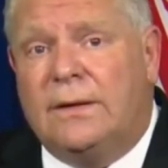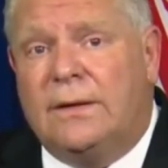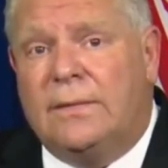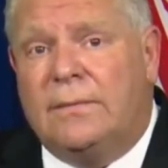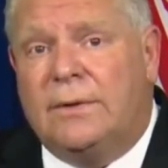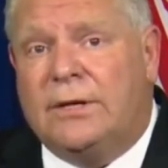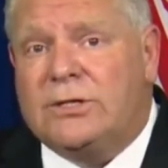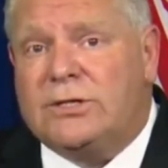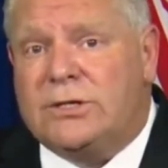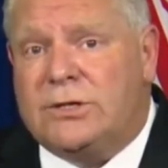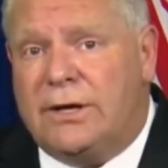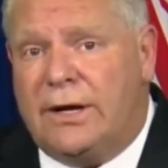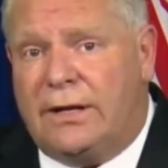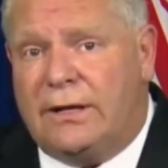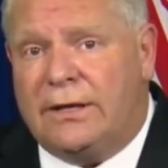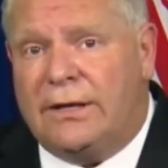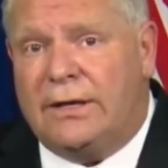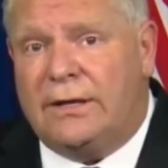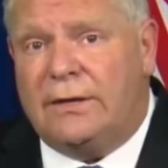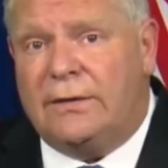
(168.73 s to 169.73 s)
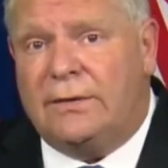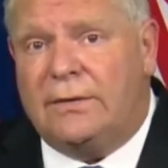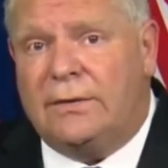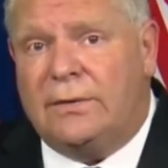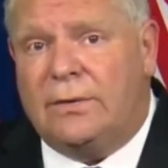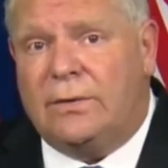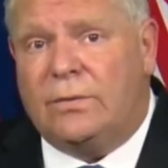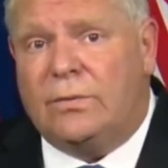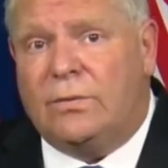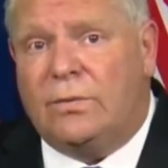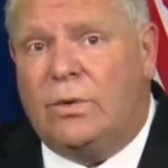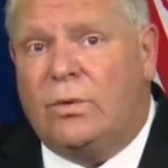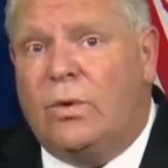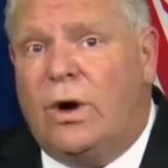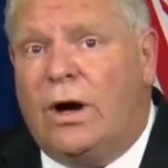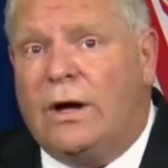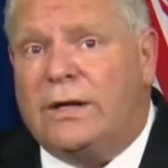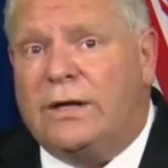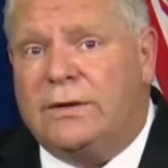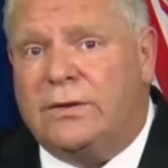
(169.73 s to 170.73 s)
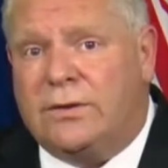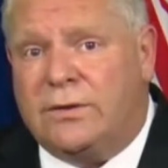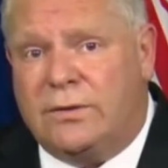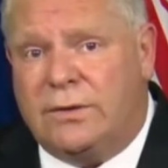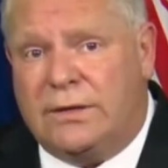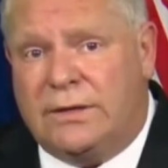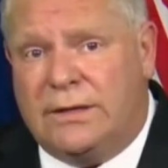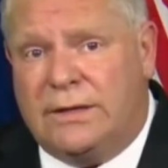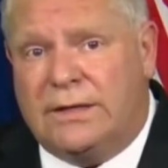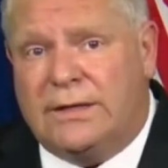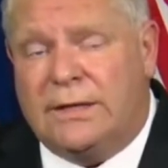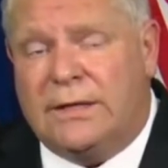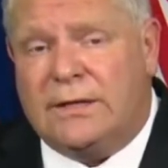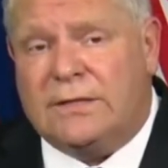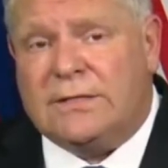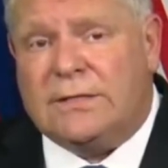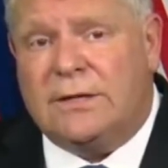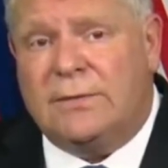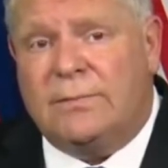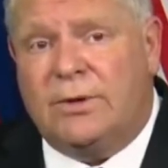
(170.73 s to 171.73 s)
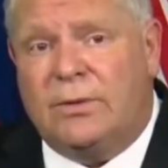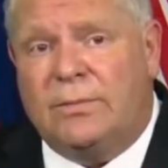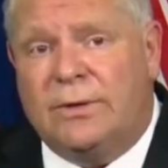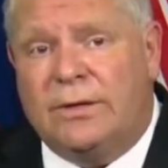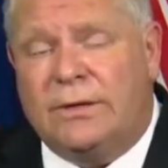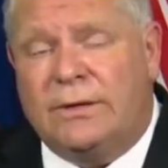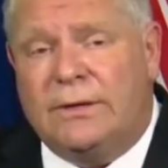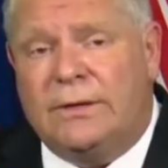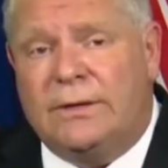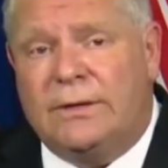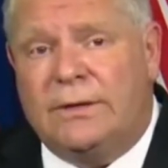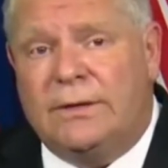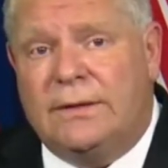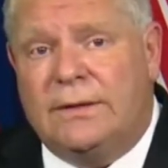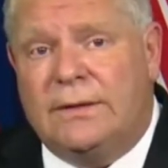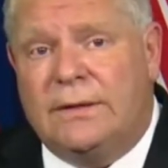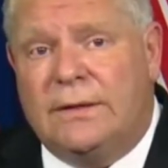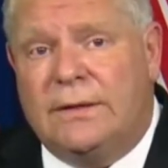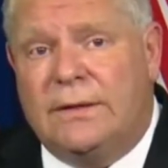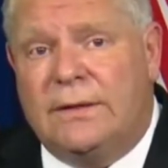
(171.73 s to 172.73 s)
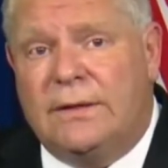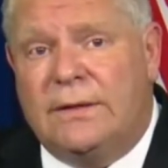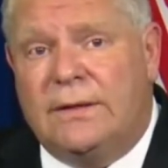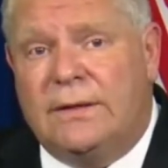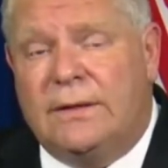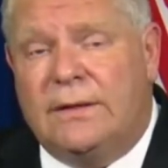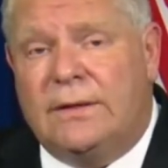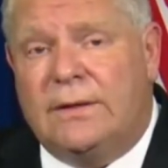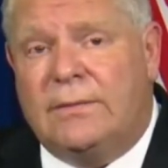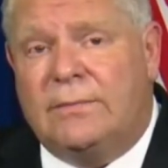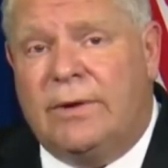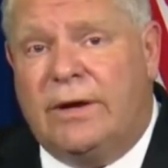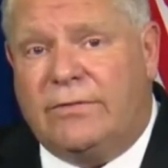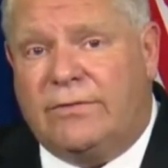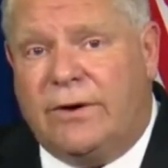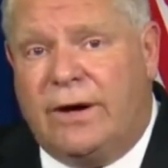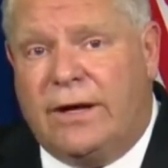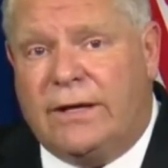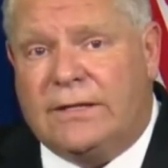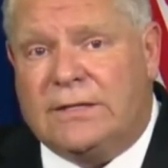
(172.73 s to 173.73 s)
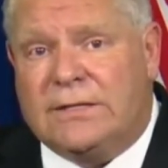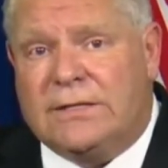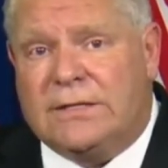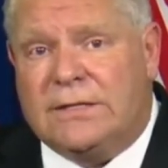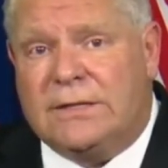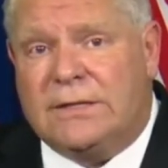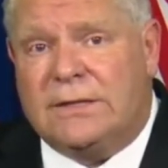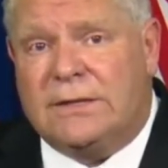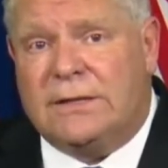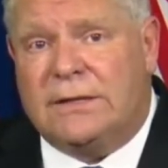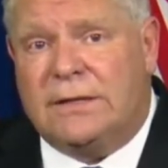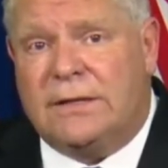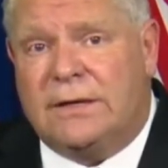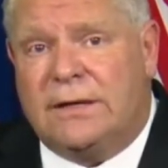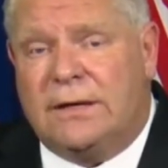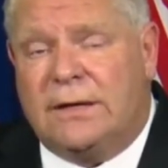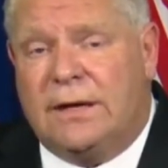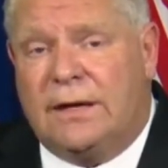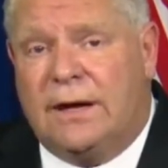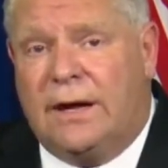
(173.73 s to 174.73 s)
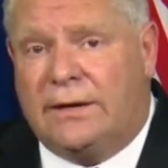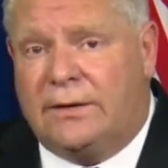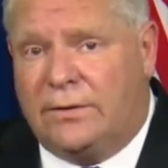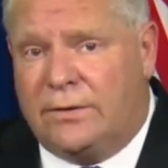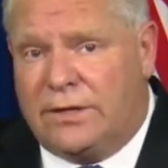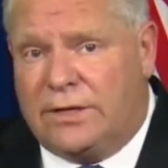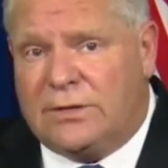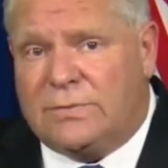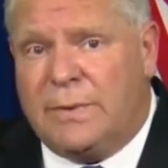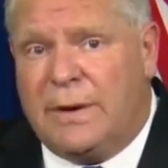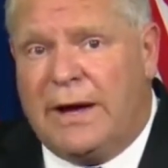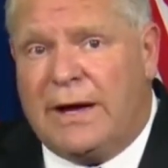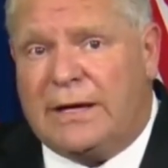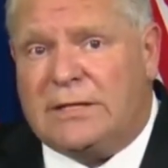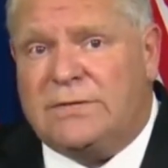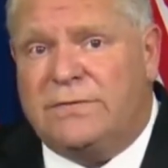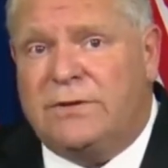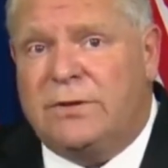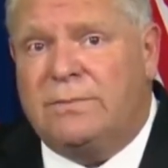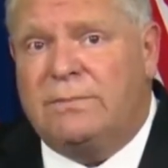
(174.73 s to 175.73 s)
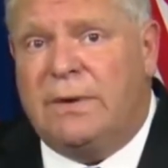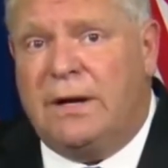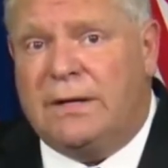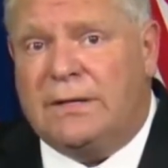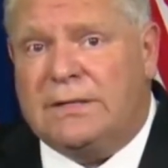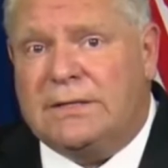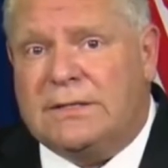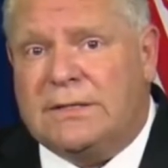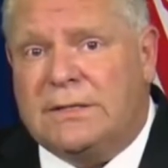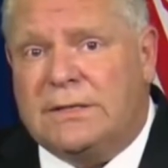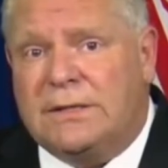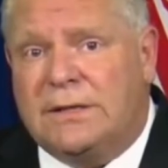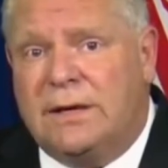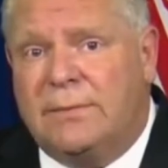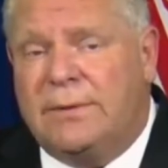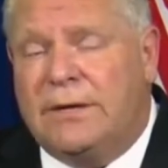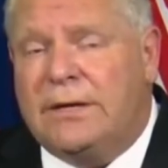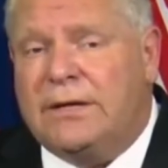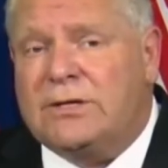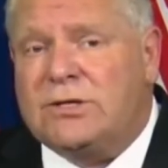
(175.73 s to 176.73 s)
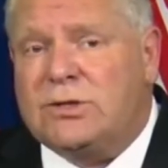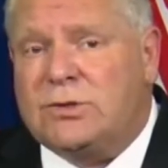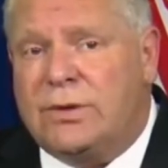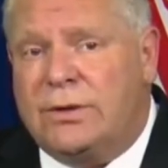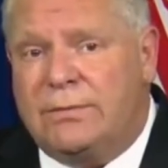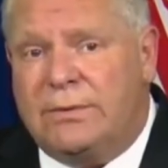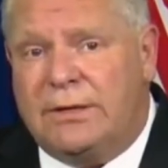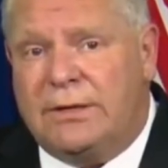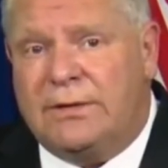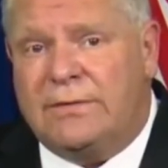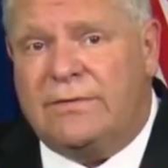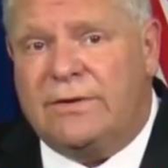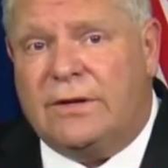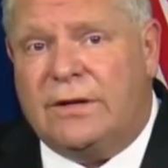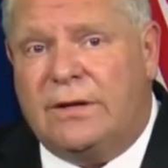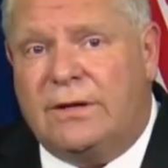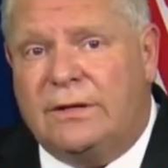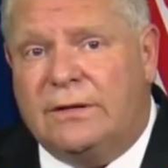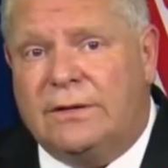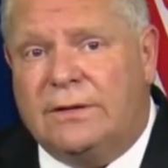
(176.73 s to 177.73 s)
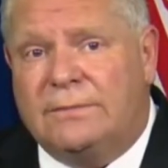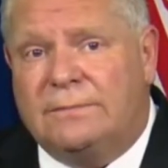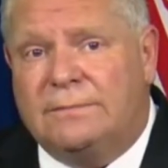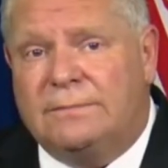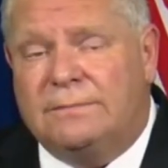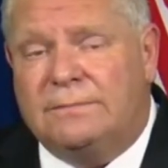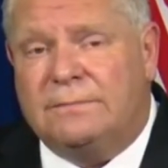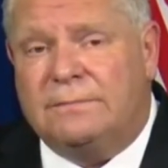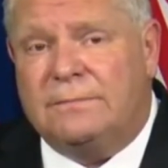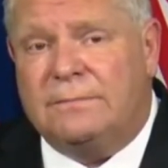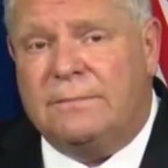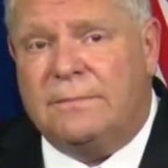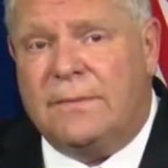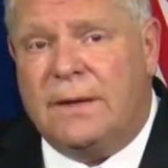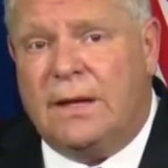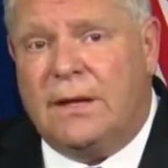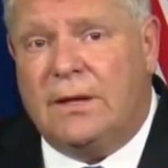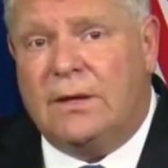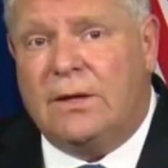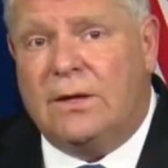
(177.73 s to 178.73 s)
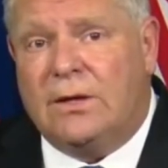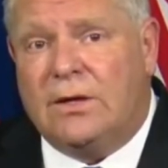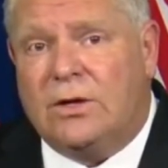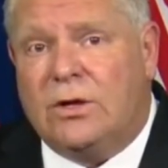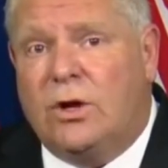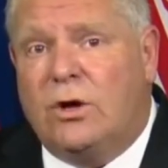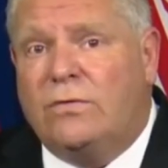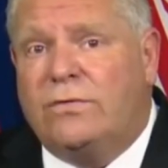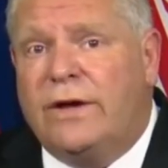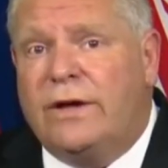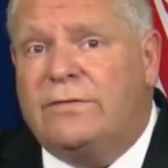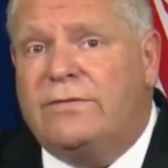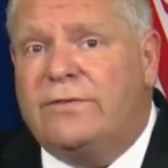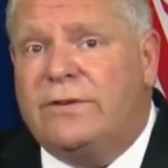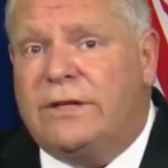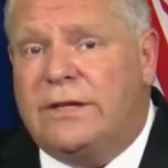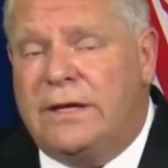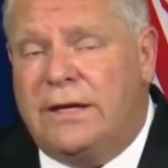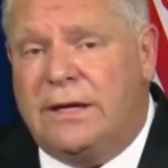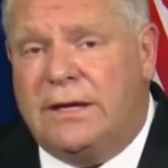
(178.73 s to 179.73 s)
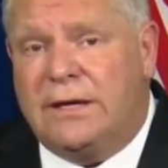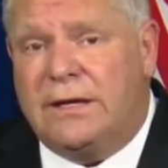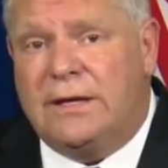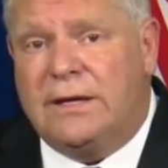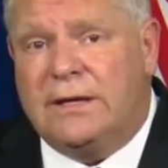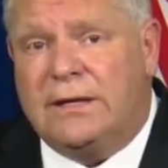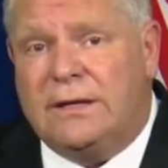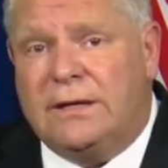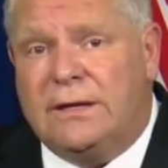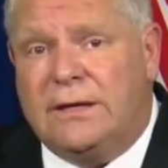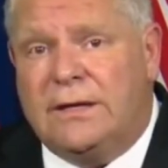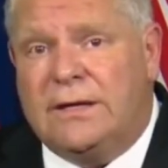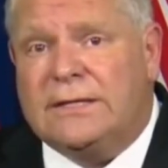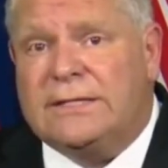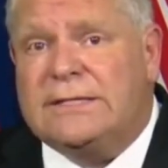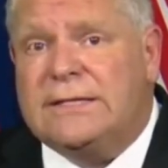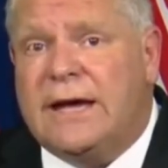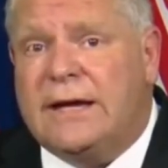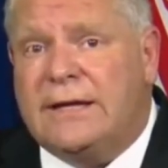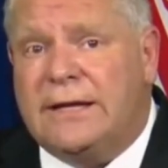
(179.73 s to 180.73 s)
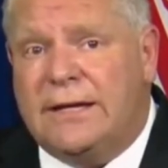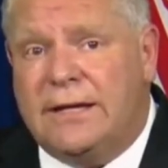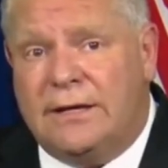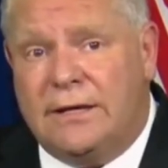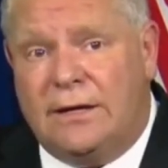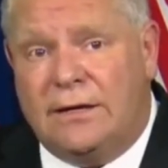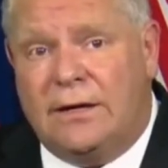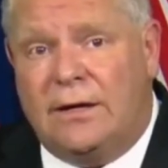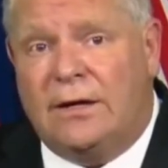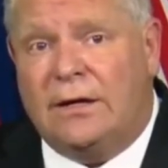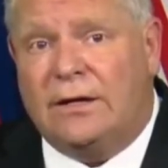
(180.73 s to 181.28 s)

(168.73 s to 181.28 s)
Minister Elliott will walk you through the details in a moment. My friends, I know these past few months have been extremely difficult. COVID fatigue is setting in on all